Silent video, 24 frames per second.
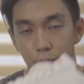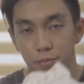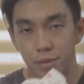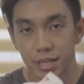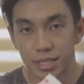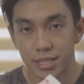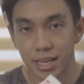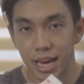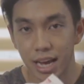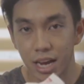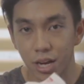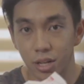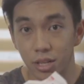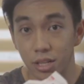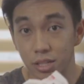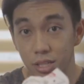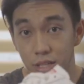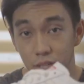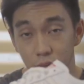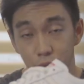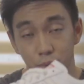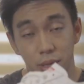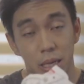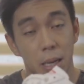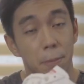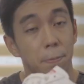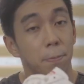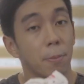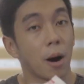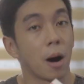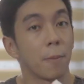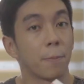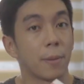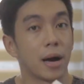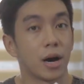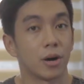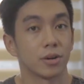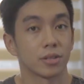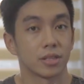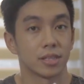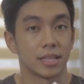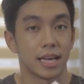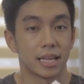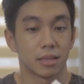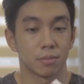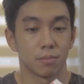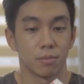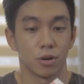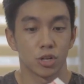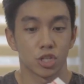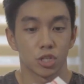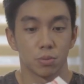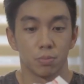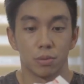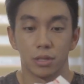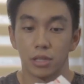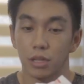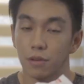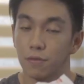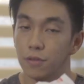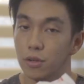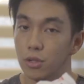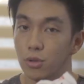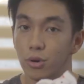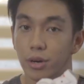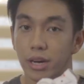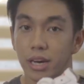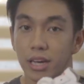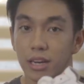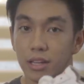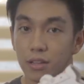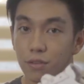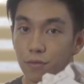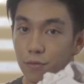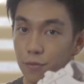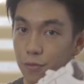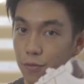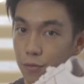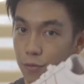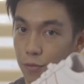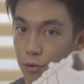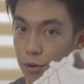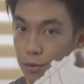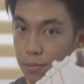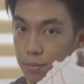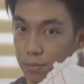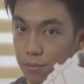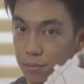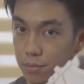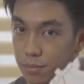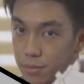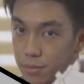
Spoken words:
From this angle, it doesn't really pop out that much, but if you look at it from